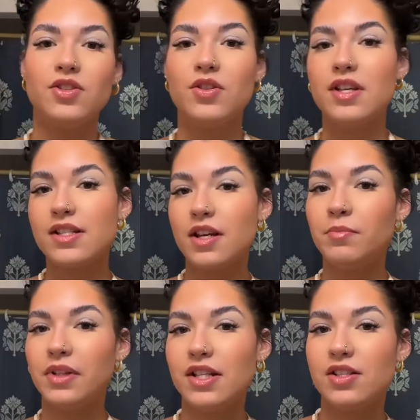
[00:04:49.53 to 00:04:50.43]
this
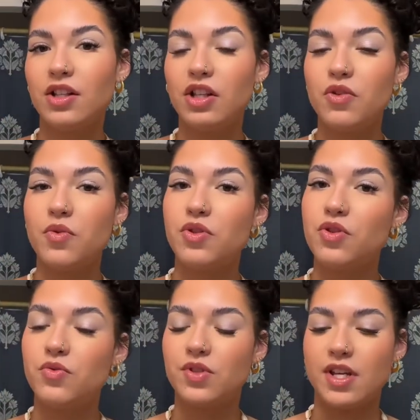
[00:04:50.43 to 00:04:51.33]
completes the look with
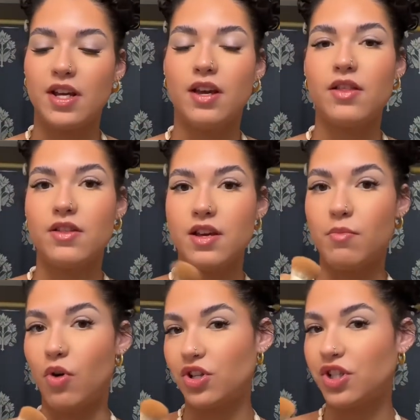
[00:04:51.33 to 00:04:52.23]
using the
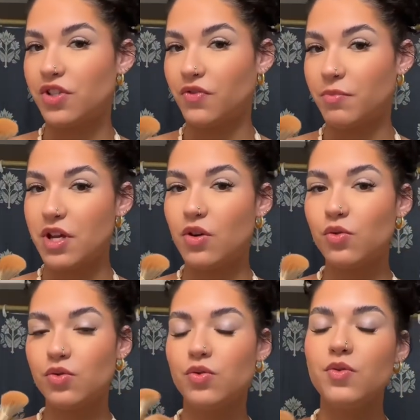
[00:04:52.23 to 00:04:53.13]
brushes from Equal
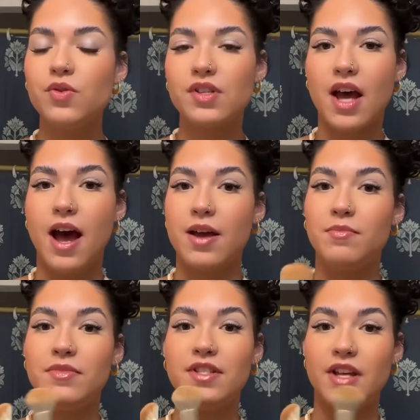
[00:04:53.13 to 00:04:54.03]
Tools. I am
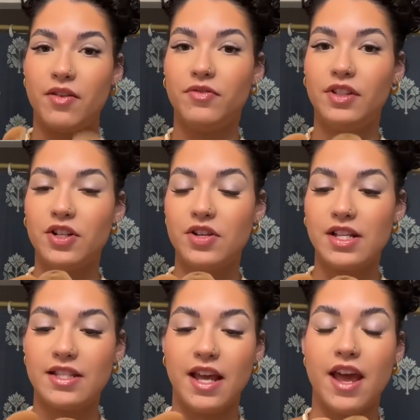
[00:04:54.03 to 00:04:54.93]
definitely going to
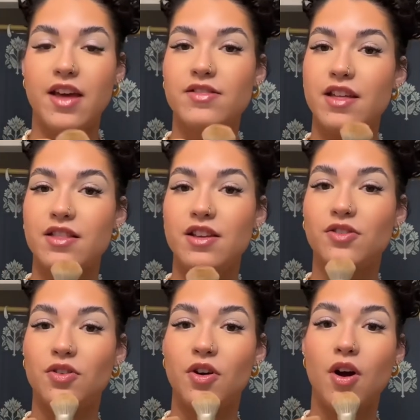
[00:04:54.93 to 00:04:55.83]
say that these
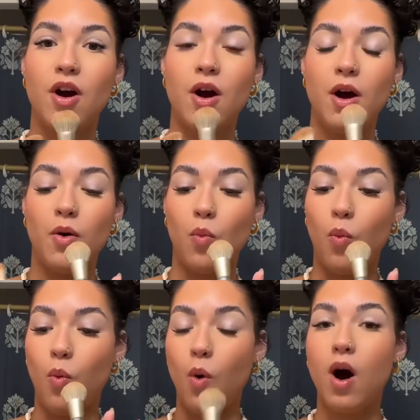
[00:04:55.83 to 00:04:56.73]
are
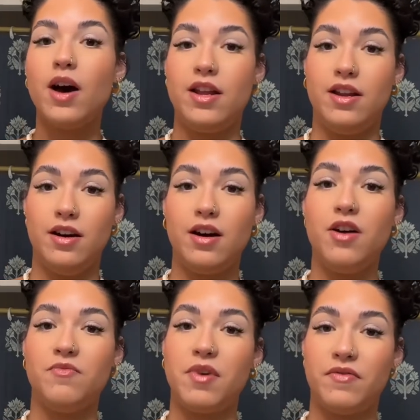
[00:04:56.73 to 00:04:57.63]
one
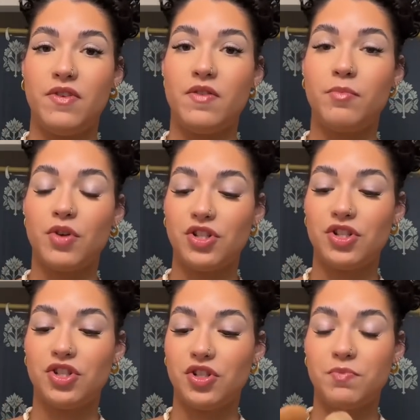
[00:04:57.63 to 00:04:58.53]
of my favorite
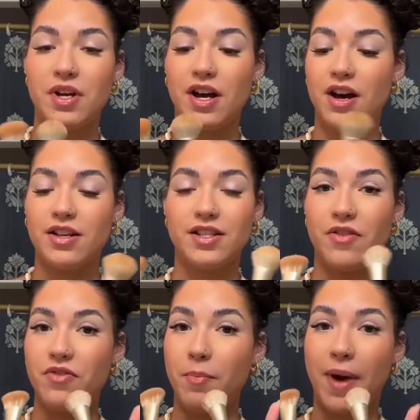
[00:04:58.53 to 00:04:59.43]
brushes just because
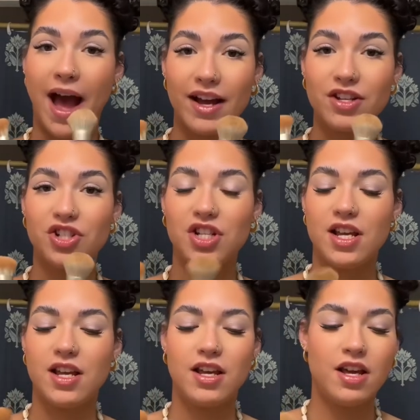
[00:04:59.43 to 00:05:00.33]
of the
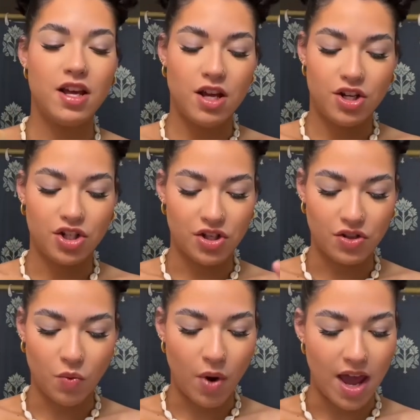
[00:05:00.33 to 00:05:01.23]
packaging, just
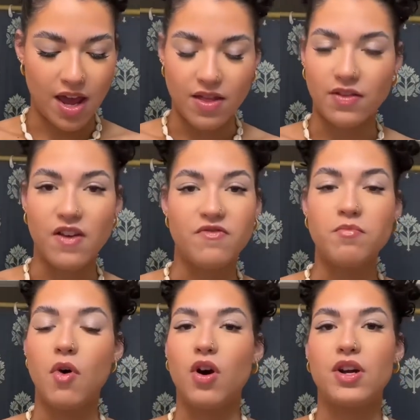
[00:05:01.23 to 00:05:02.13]
the way that they've
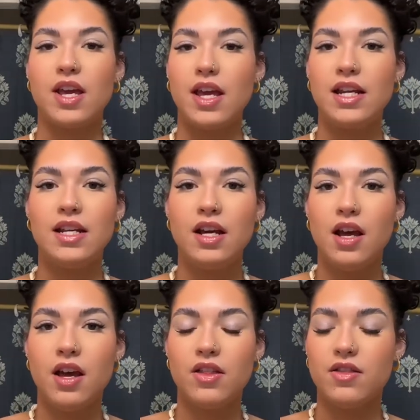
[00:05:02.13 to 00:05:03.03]
marketed
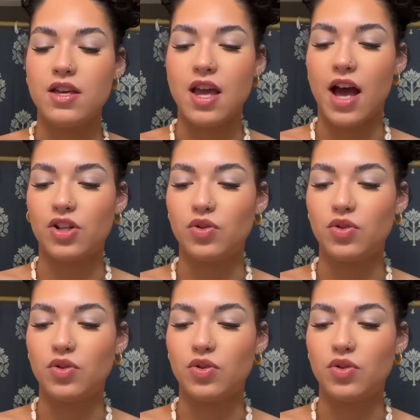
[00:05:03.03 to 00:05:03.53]
the actual